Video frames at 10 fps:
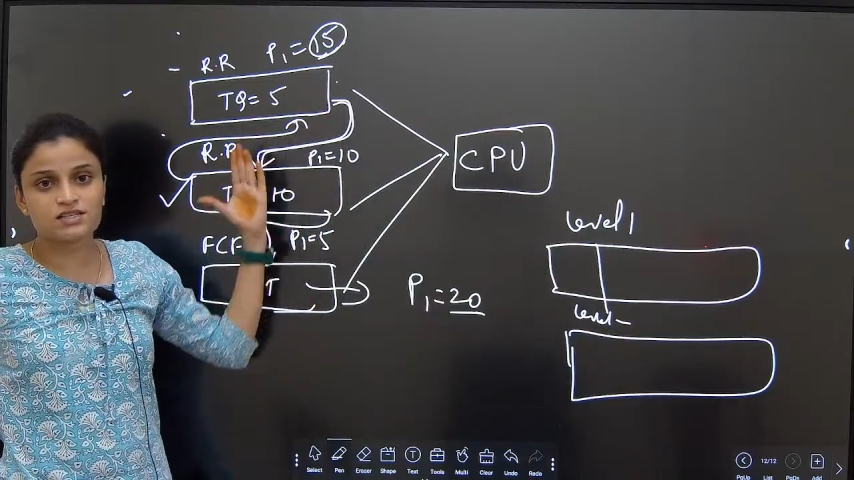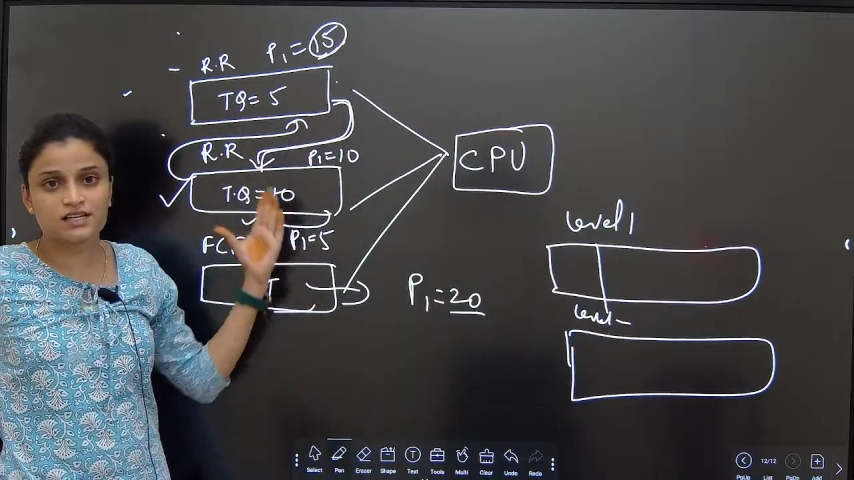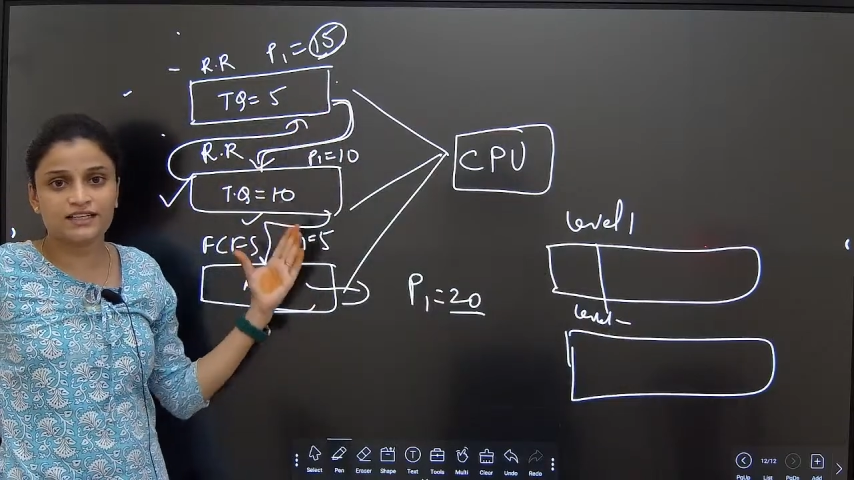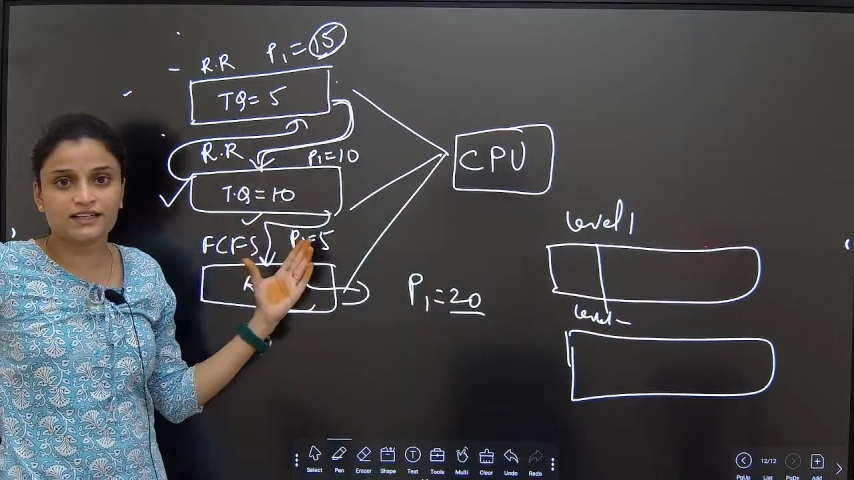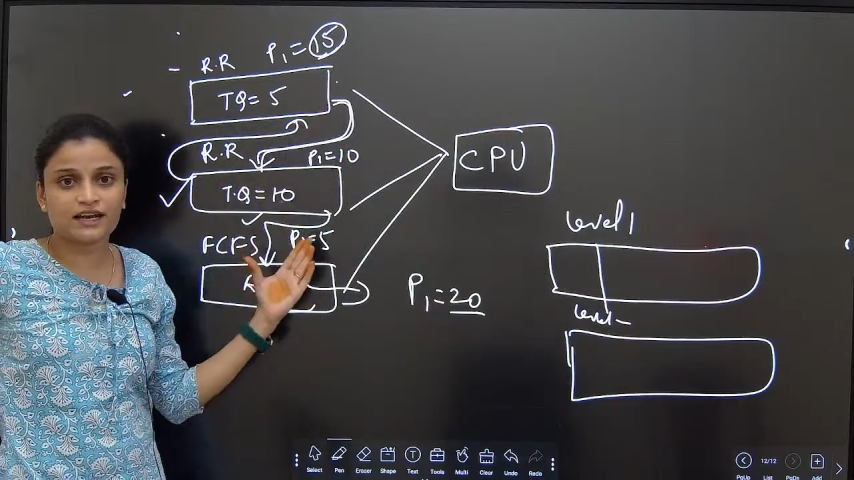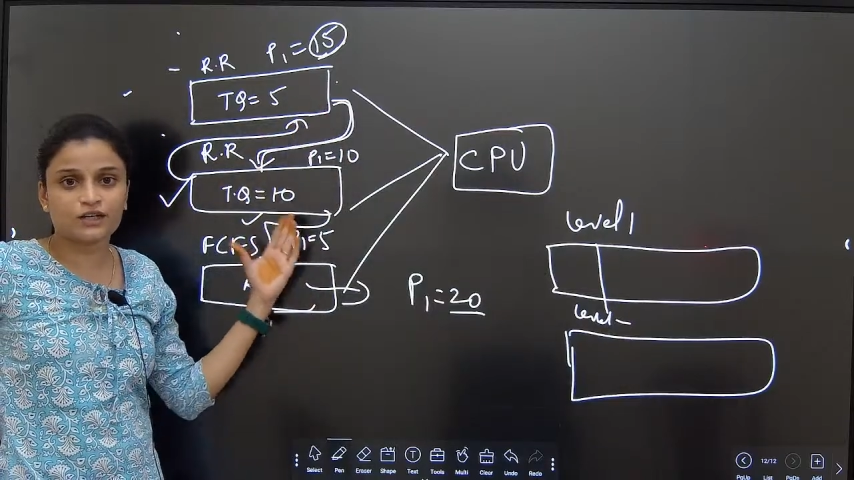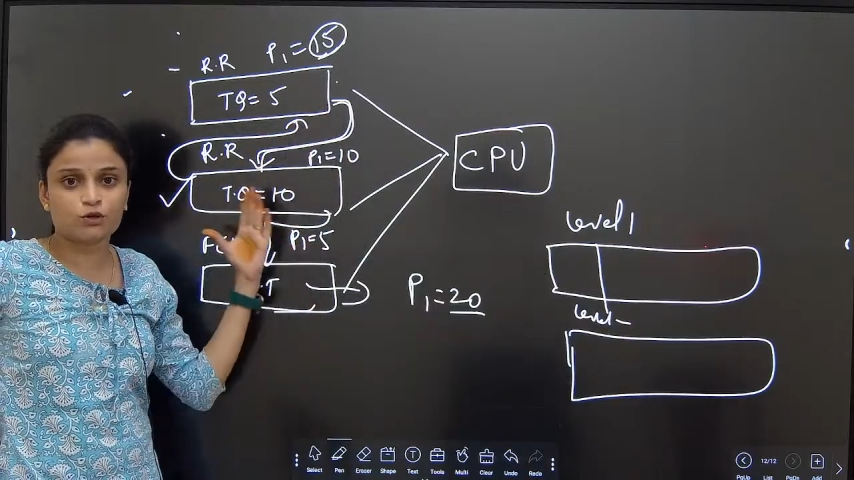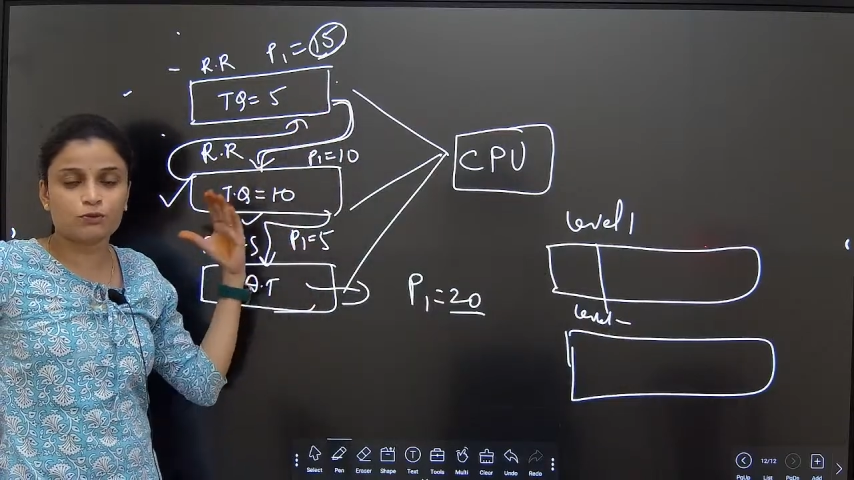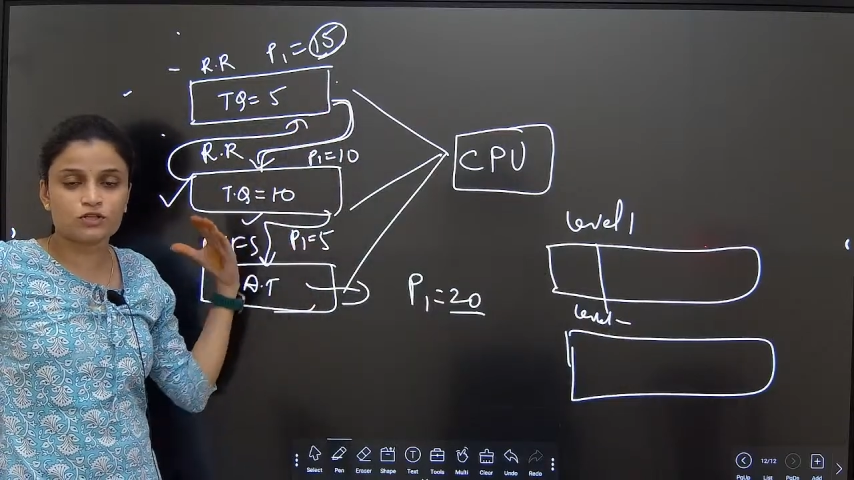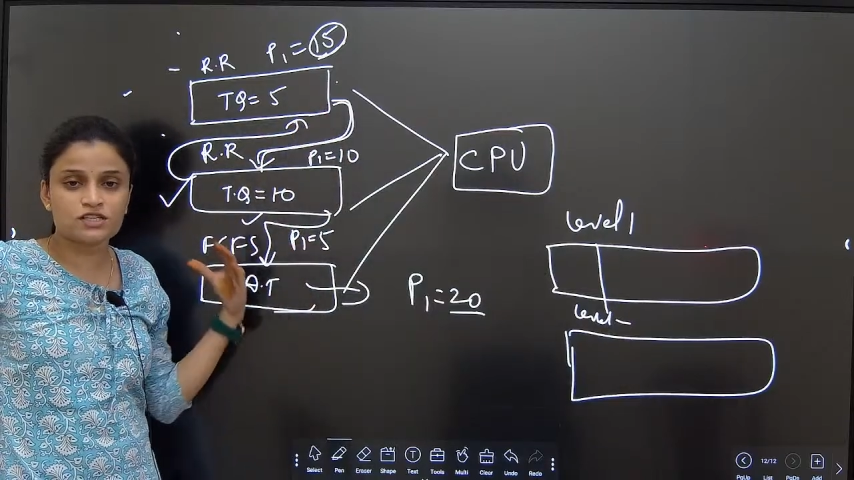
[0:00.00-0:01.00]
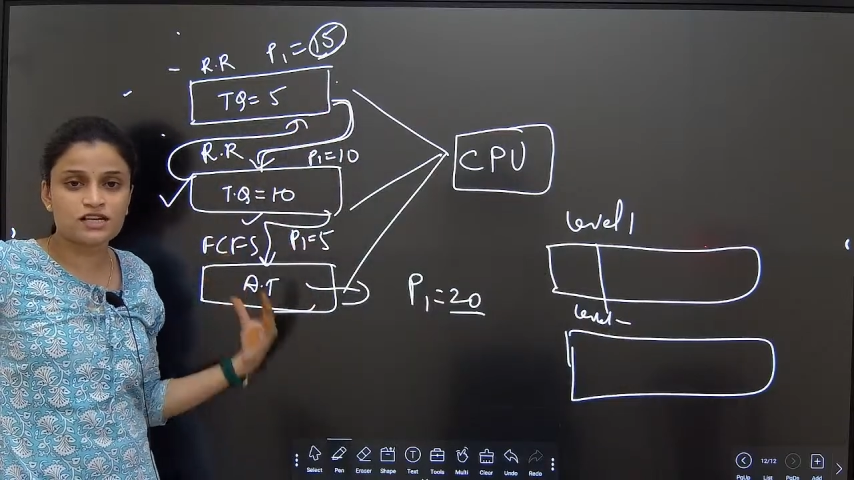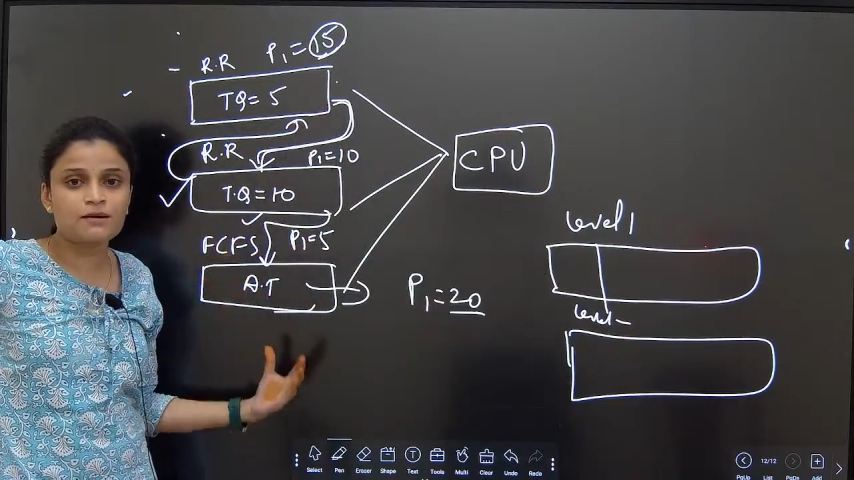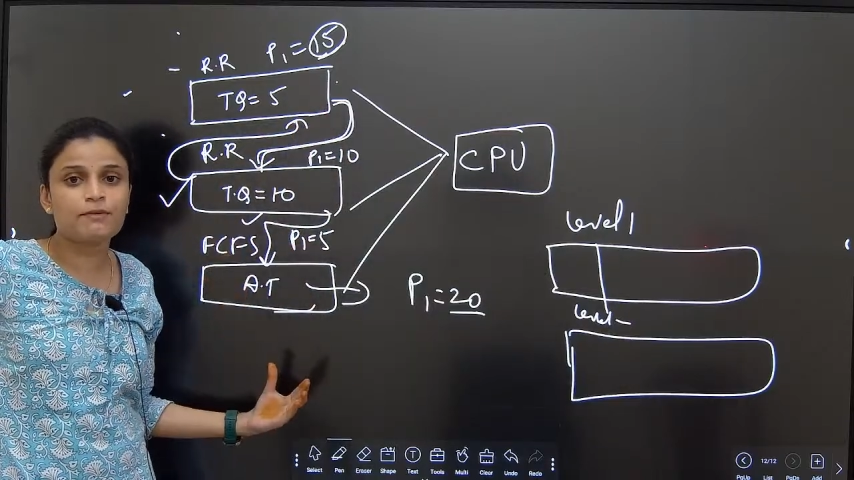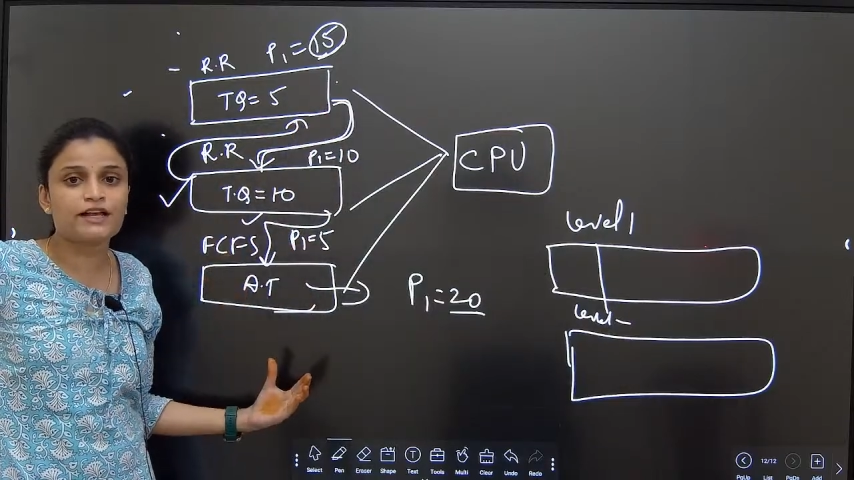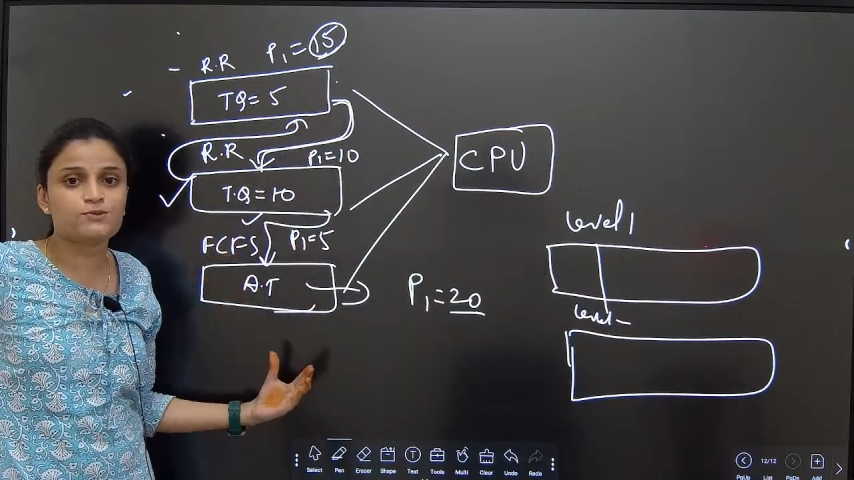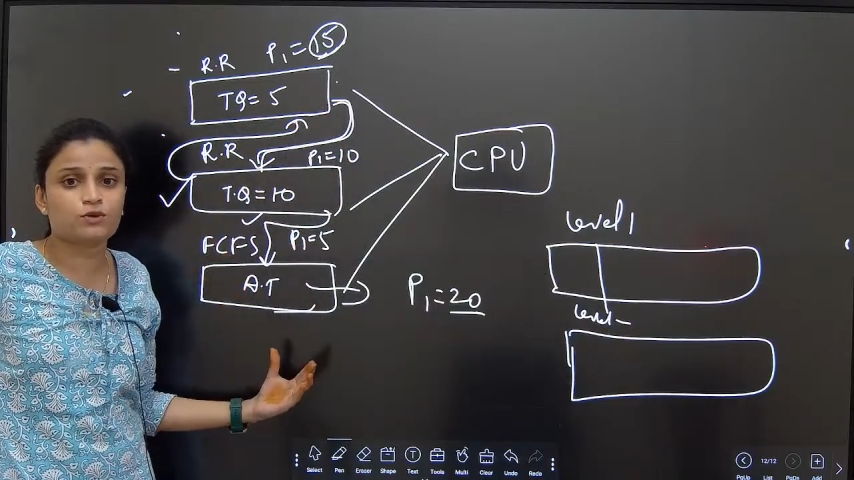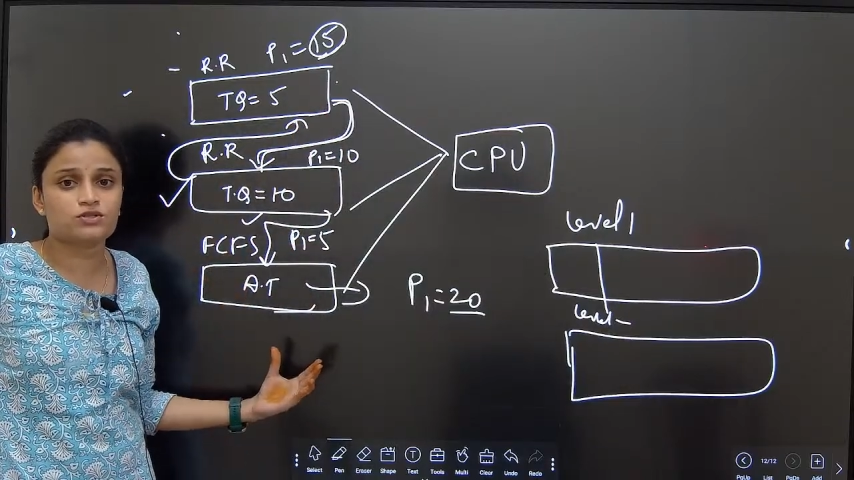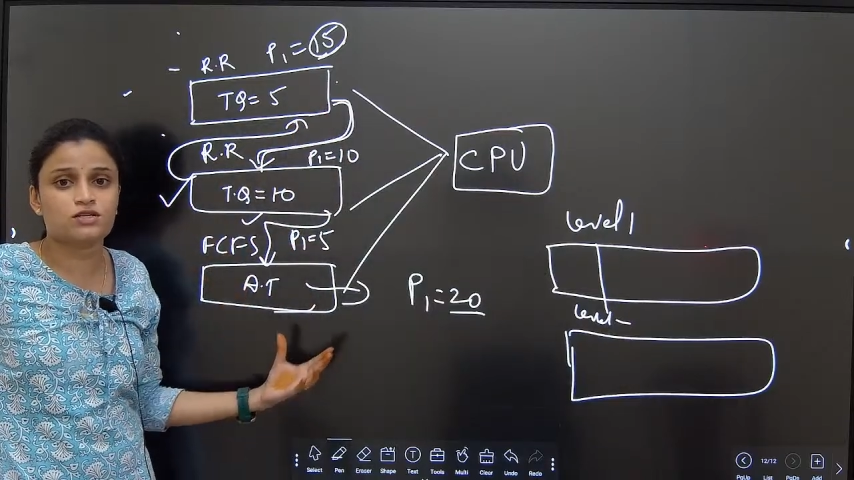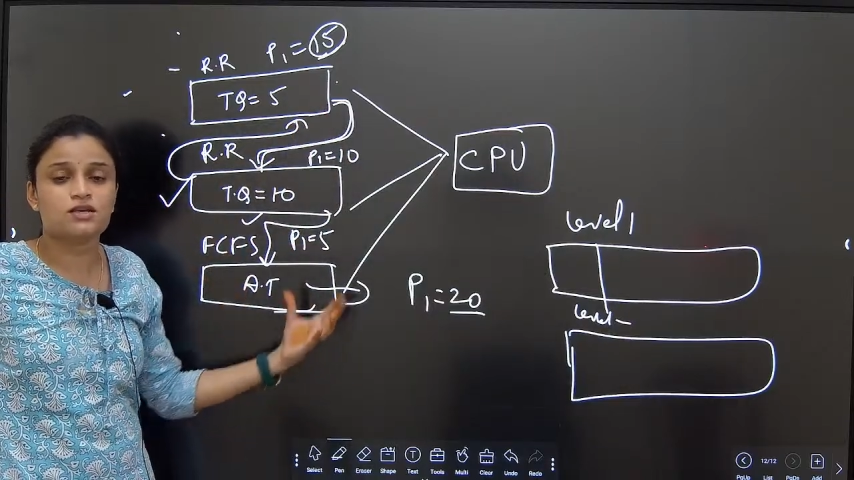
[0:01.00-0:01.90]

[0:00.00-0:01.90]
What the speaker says: interactive process and batch process.